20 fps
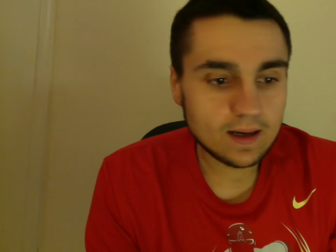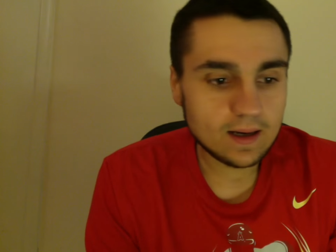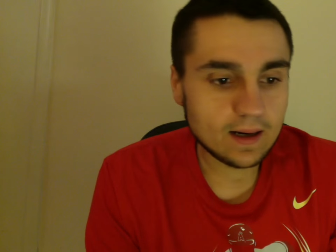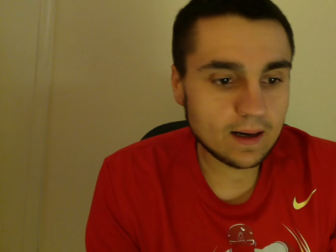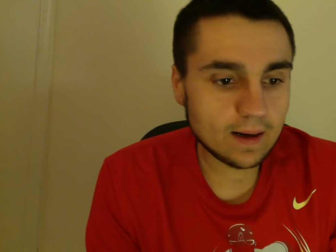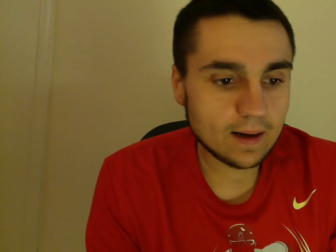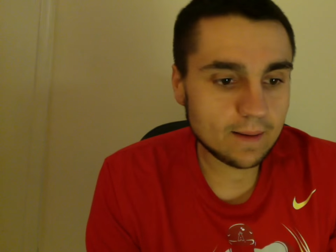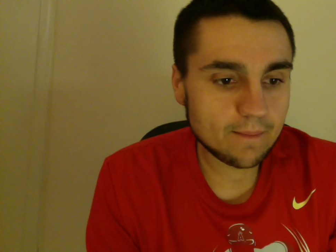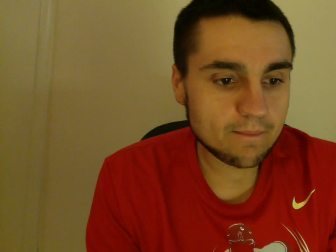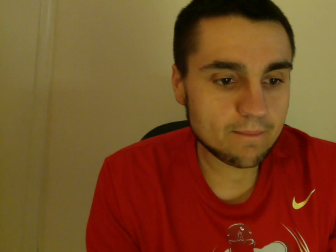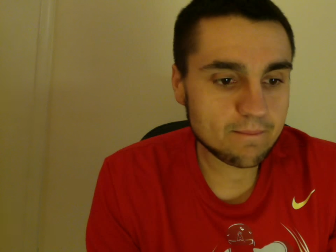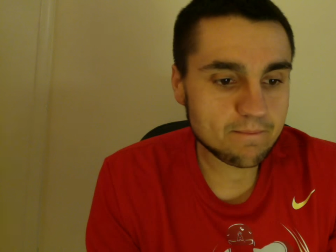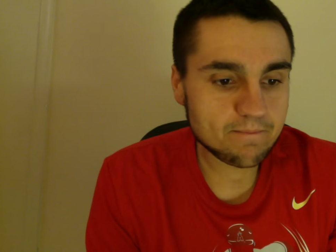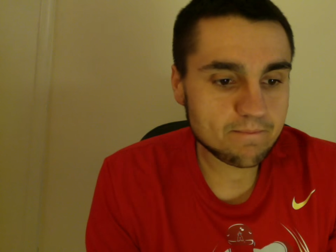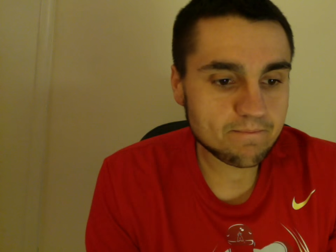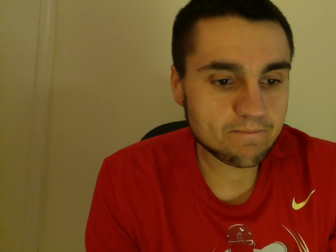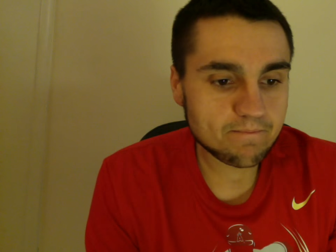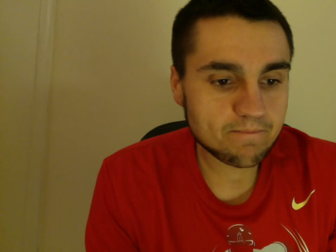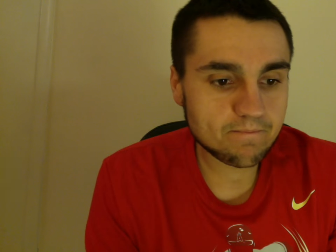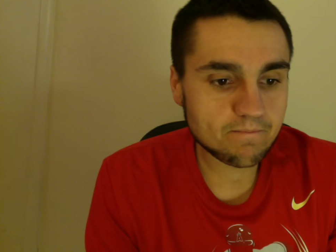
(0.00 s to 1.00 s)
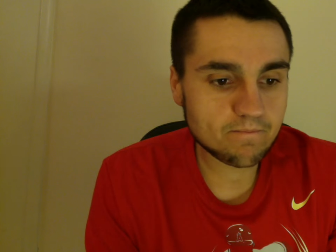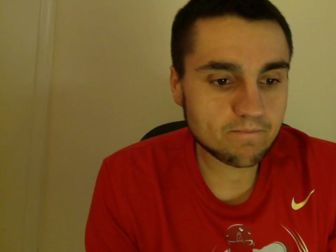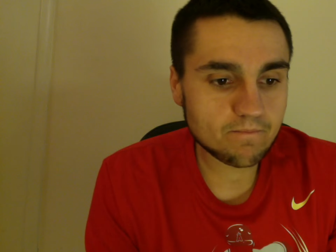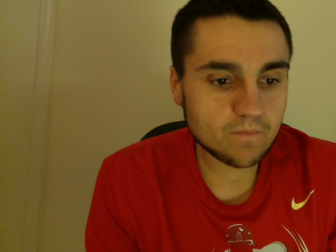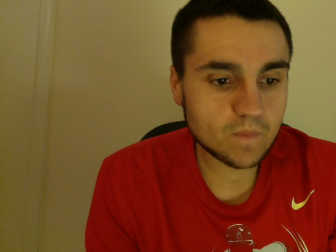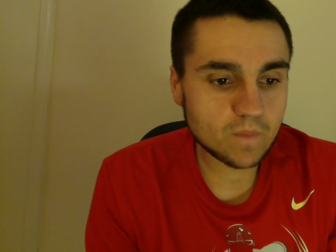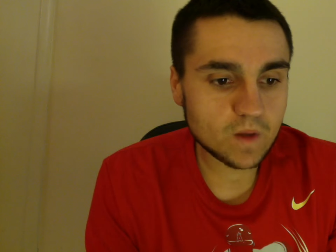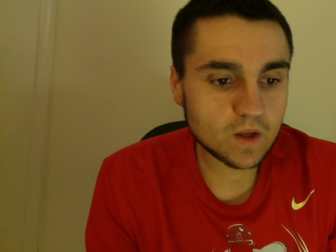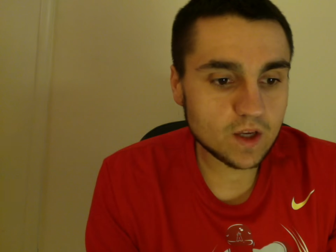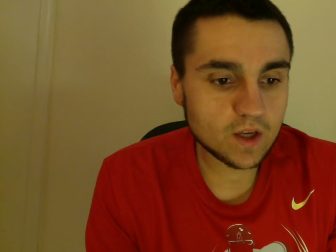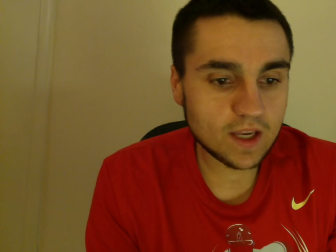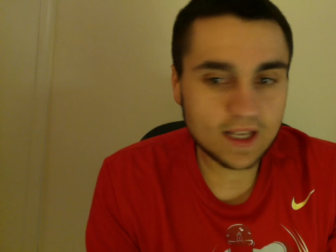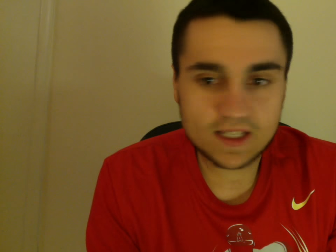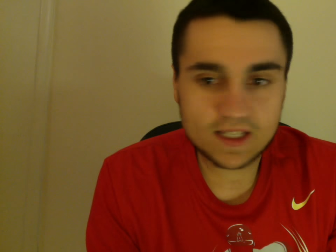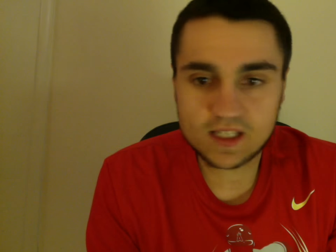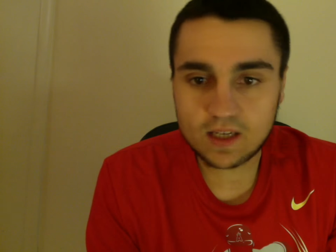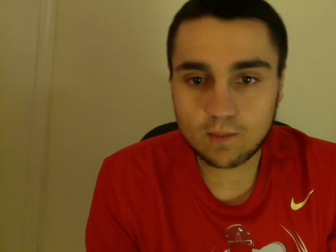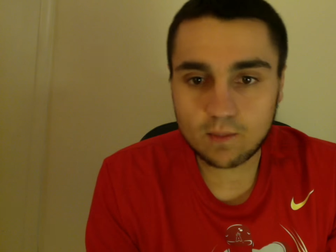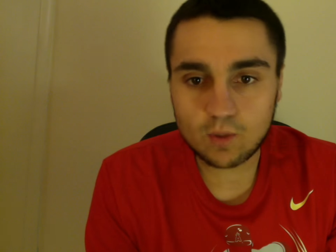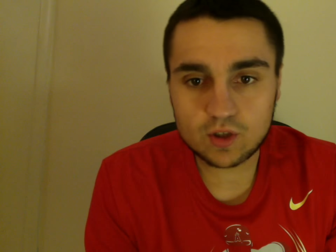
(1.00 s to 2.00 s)
Um, you
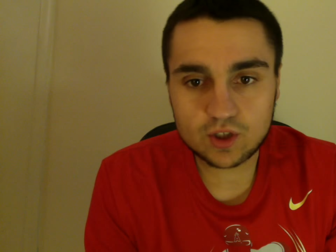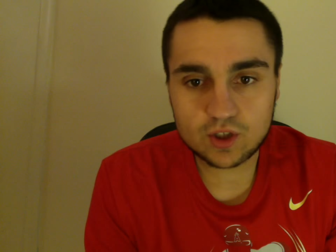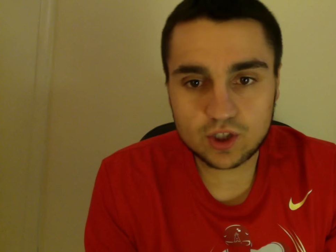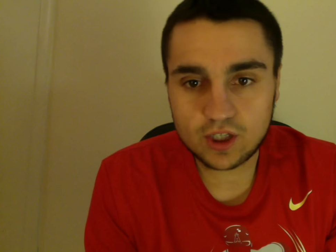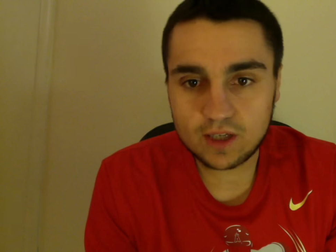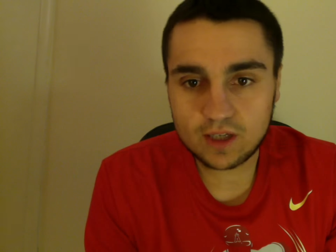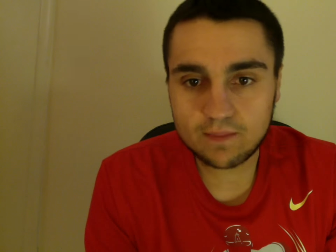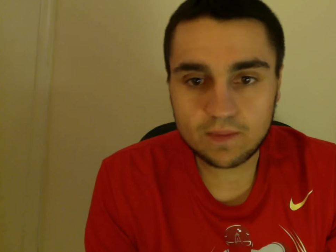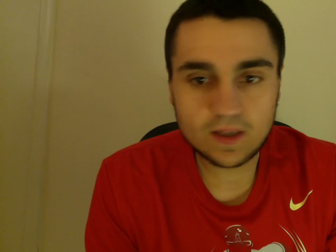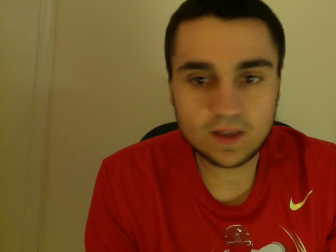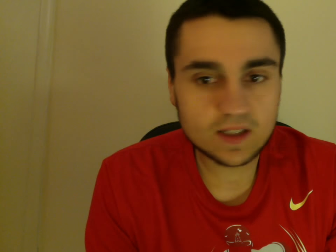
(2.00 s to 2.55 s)
get someone cheap,